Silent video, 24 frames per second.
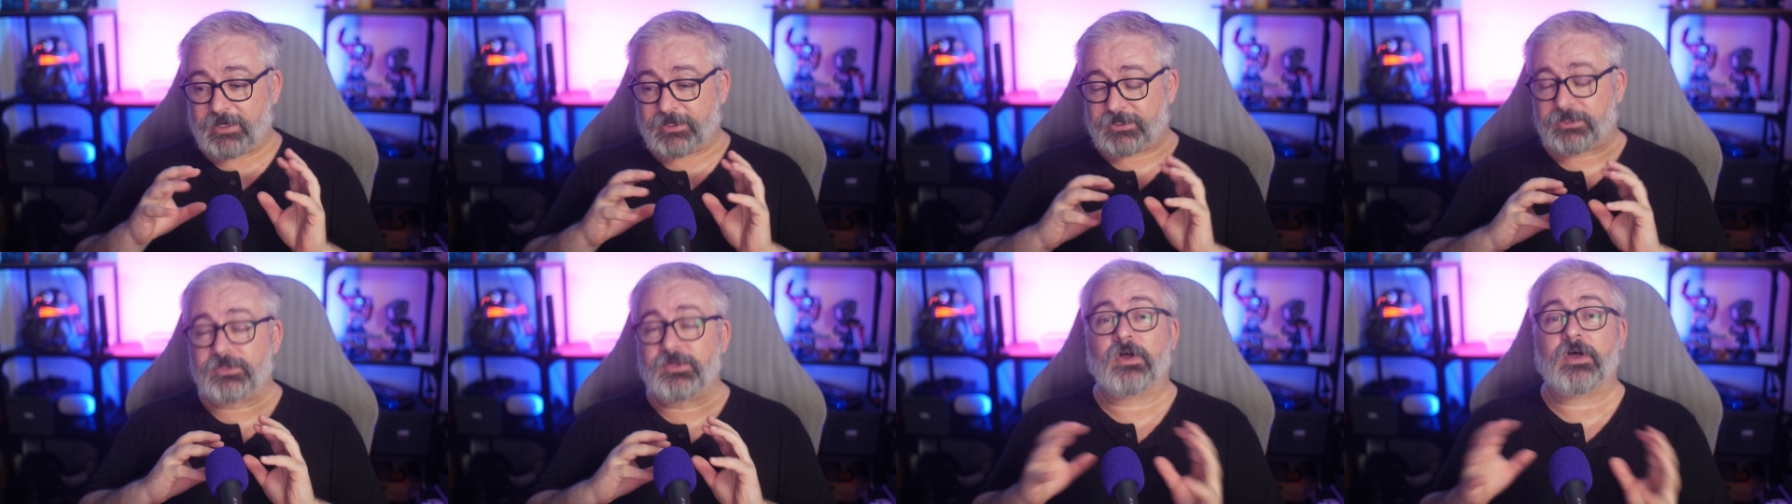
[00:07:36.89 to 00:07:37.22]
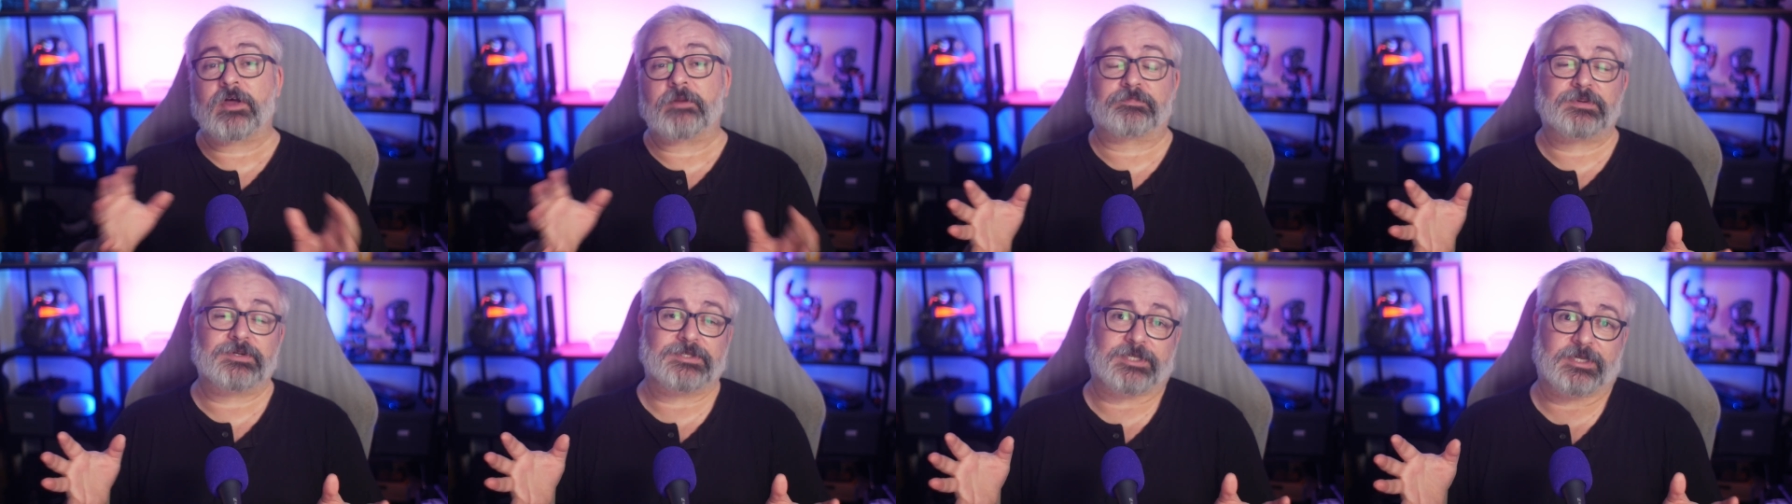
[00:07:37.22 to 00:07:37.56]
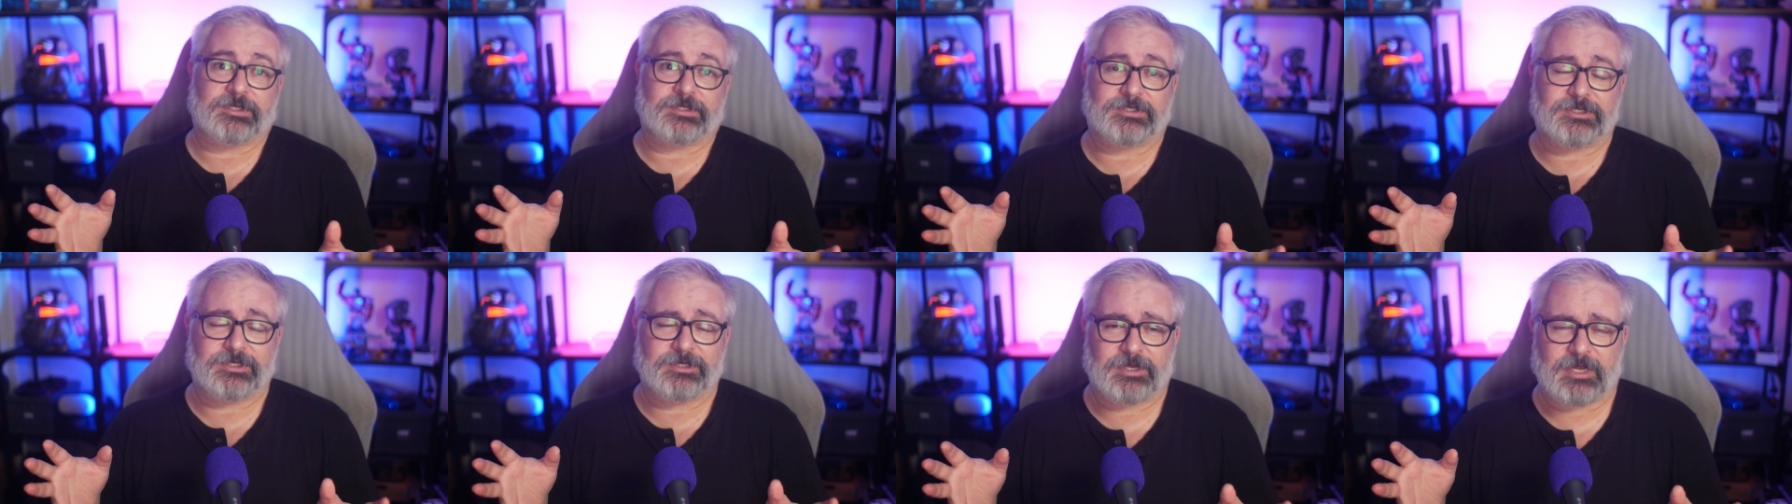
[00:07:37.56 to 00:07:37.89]
is not
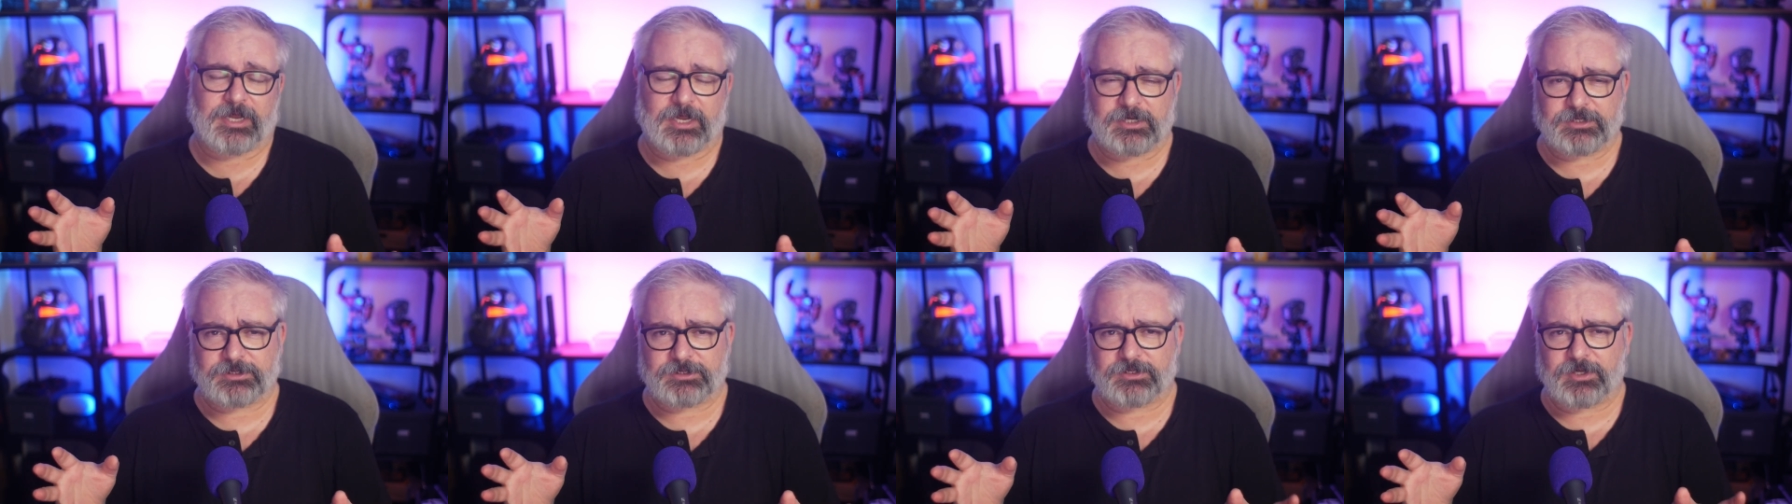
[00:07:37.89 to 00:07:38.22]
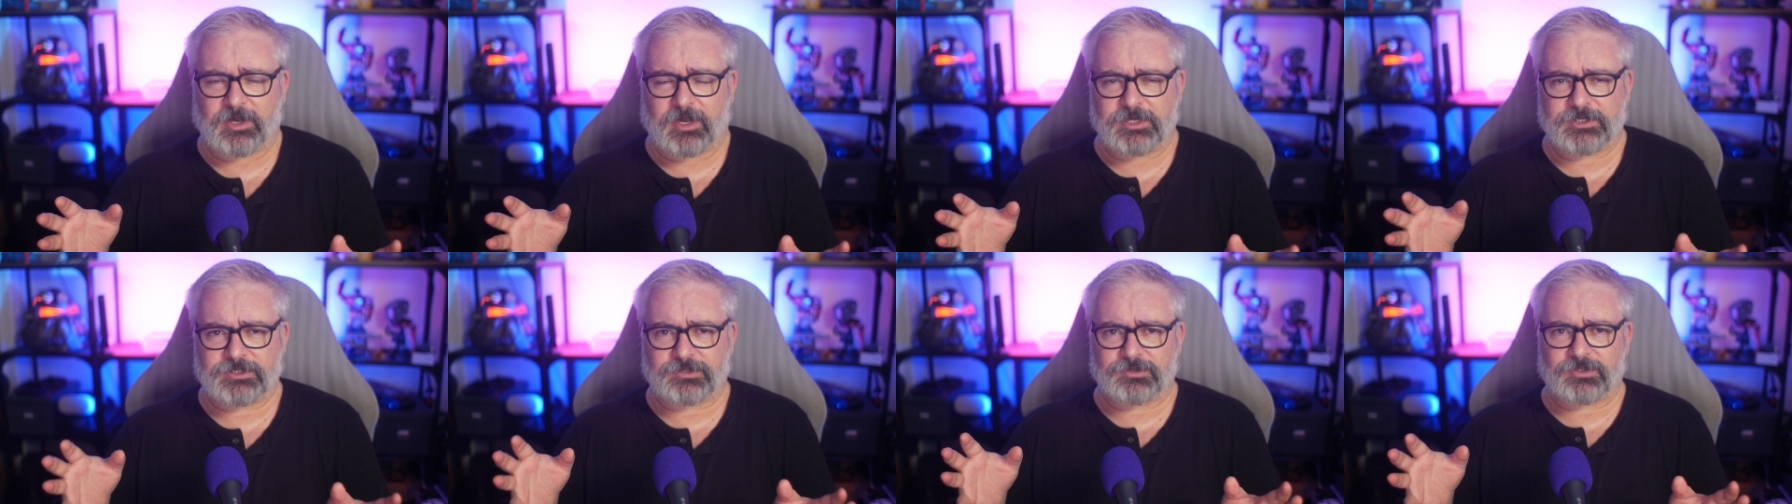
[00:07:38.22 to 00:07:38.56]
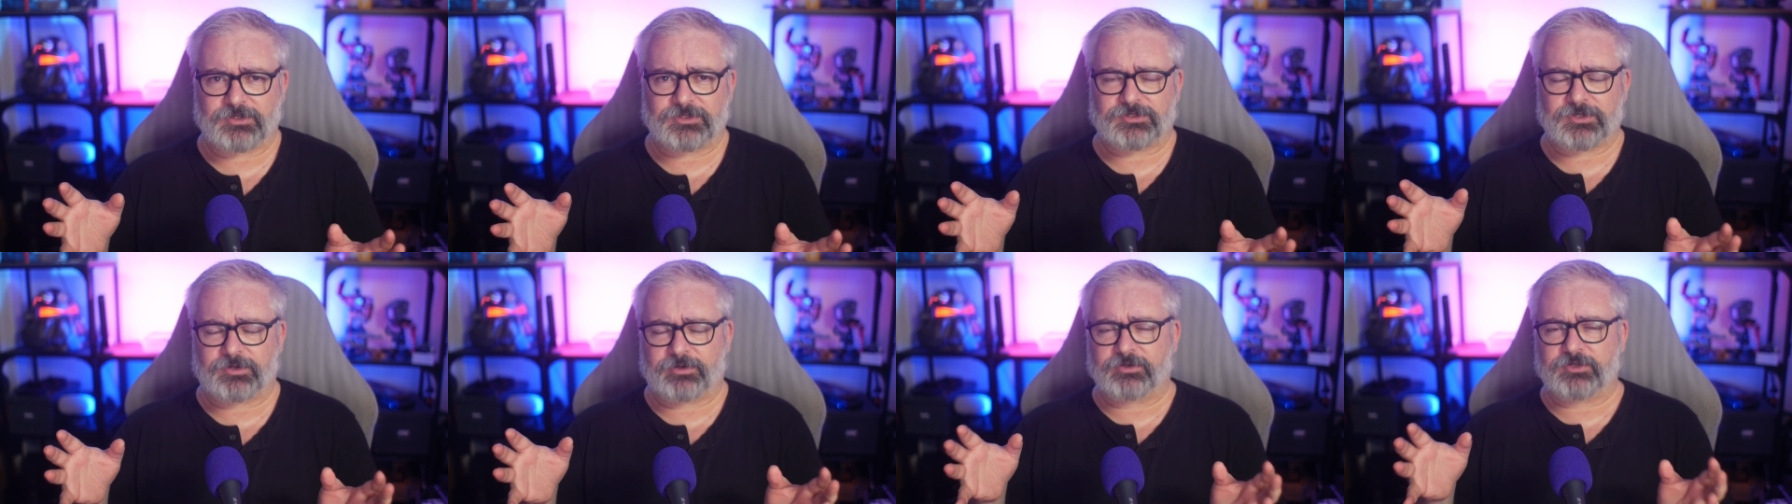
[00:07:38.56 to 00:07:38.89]
presented as guides or
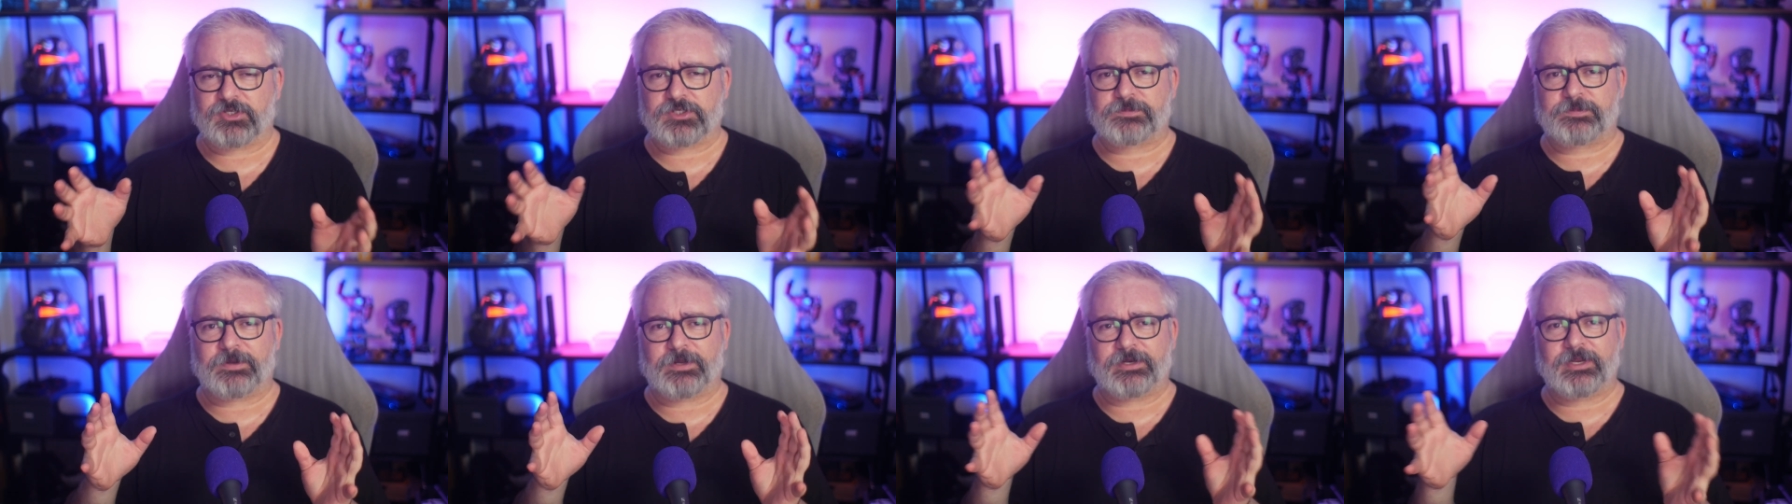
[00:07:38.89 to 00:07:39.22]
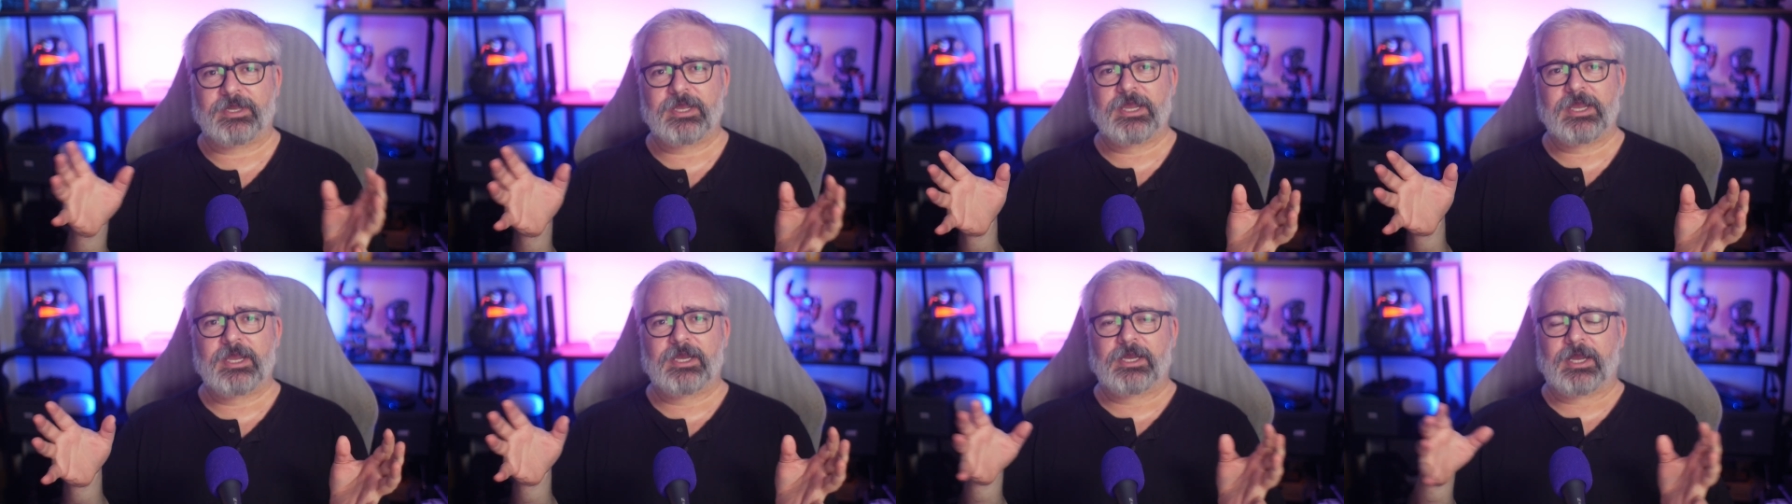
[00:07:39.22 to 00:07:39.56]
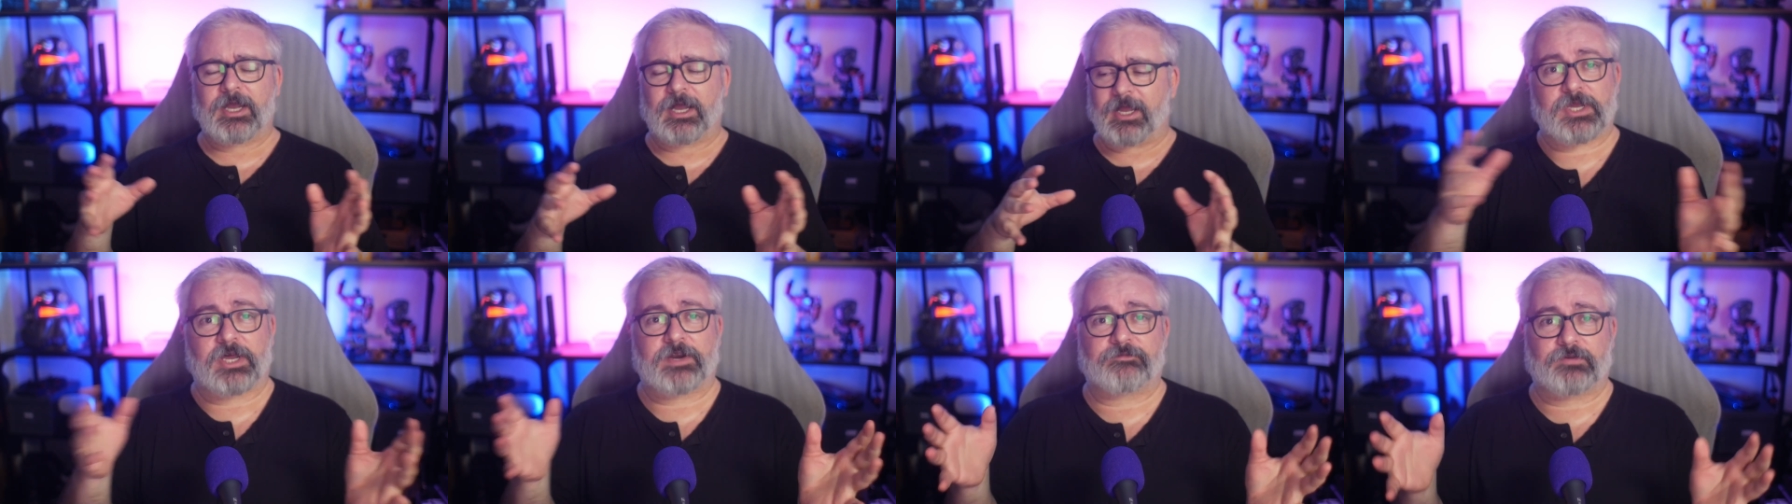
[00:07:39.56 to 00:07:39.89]
tutorials, but
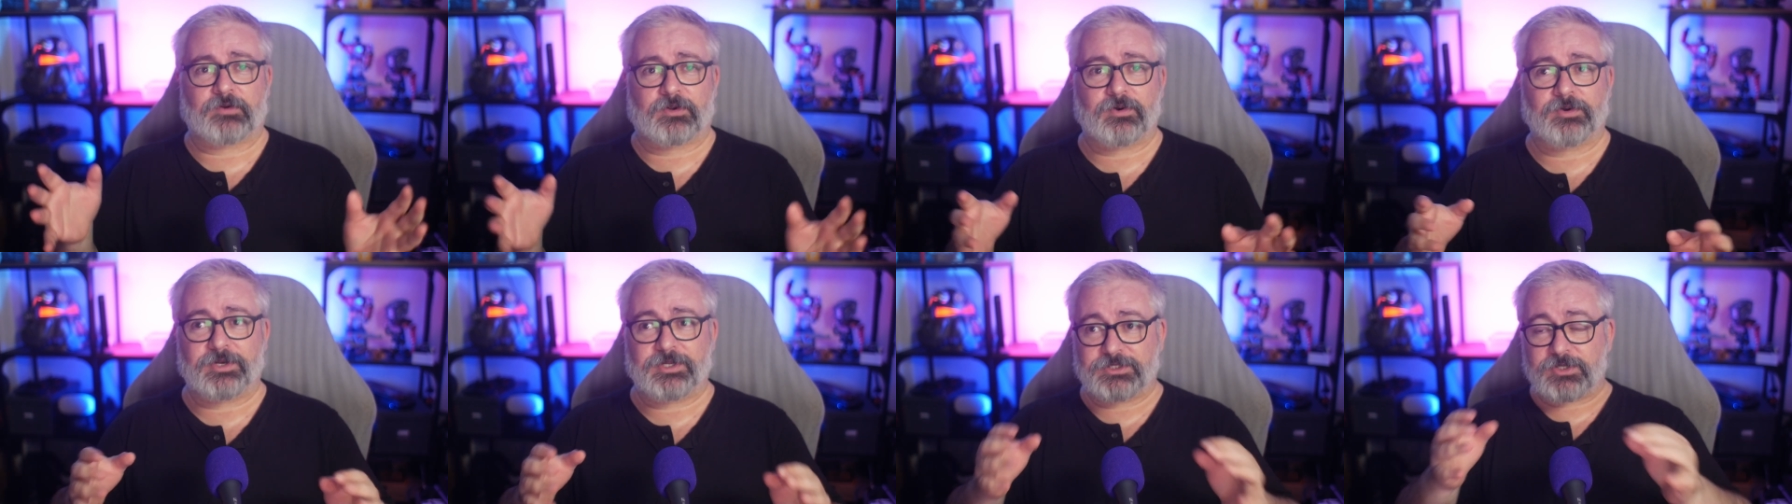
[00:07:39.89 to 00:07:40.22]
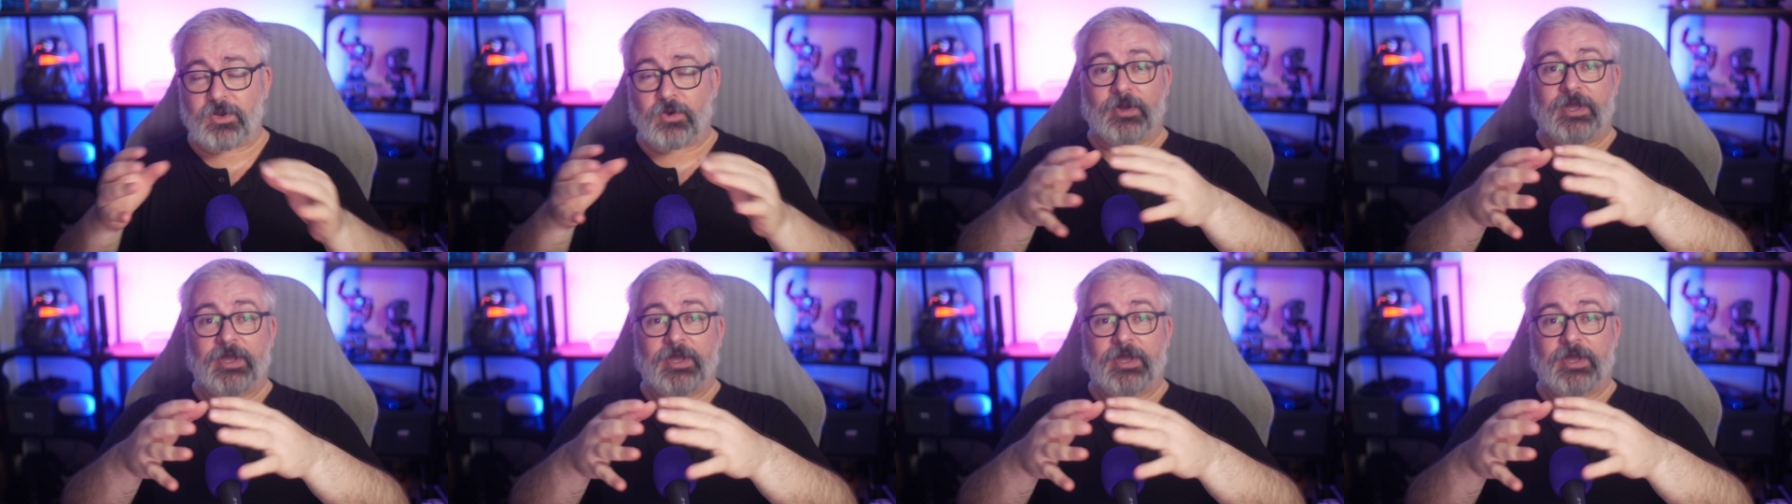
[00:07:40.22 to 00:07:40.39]
just kind of recordings.